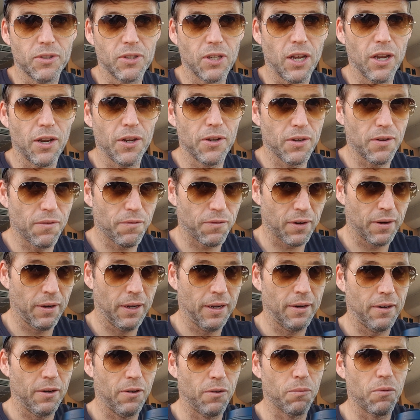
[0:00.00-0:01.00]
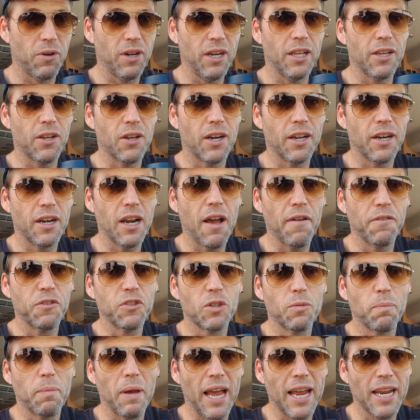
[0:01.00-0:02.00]
So you've really got enough
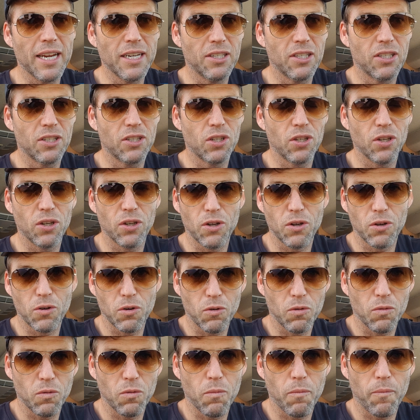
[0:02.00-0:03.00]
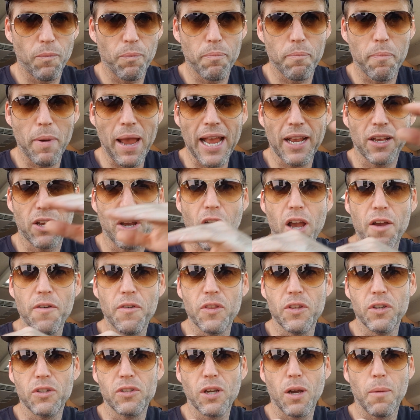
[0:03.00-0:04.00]
space to back
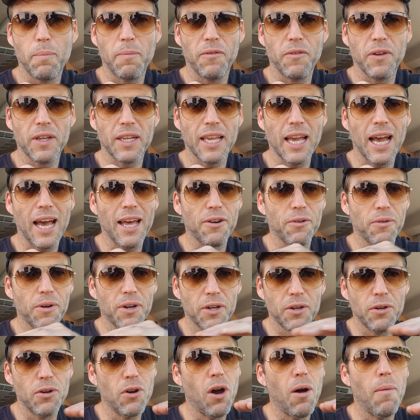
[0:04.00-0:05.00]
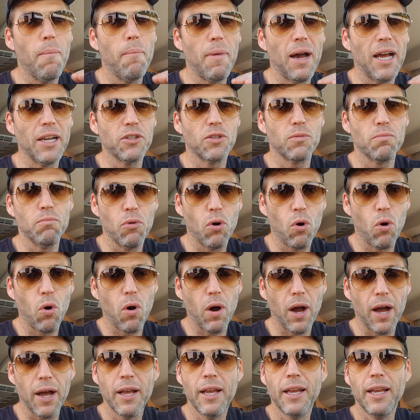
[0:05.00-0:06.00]
over the top of a gutter and not much
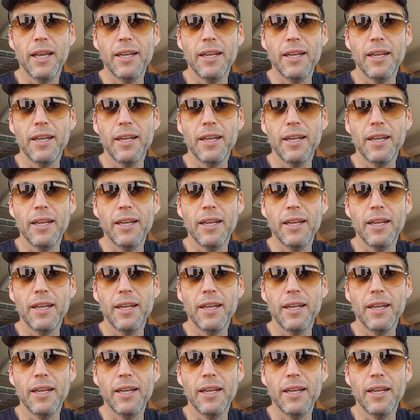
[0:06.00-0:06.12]
more.